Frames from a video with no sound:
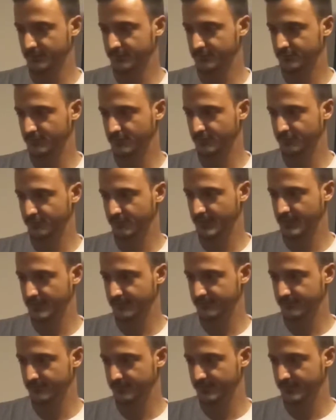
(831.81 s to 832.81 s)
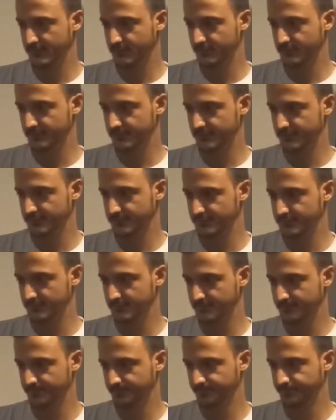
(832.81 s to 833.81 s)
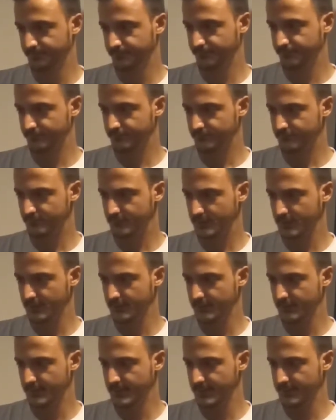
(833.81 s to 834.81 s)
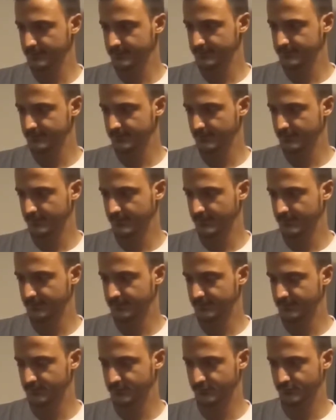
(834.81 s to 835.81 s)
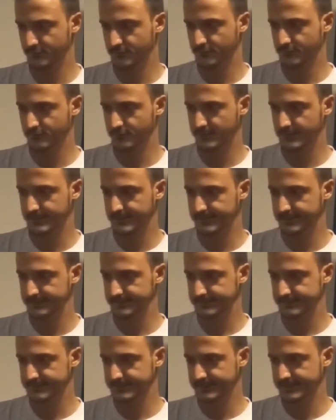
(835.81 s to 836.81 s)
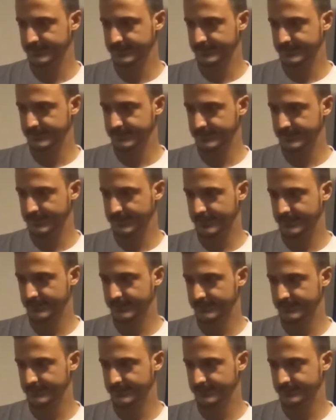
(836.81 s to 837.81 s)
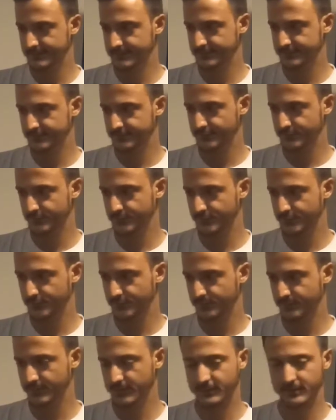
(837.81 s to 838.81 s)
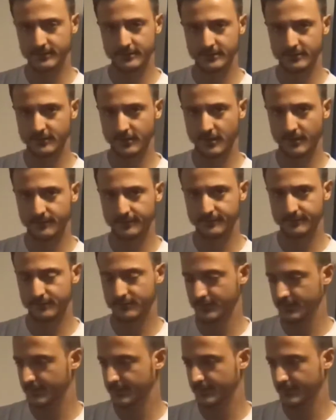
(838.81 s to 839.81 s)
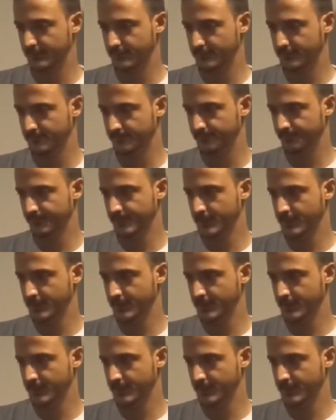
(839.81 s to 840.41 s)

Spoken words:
So if we have a big reversal in the next, let's say 2 to 3 days, then this could be the top for Ethereum.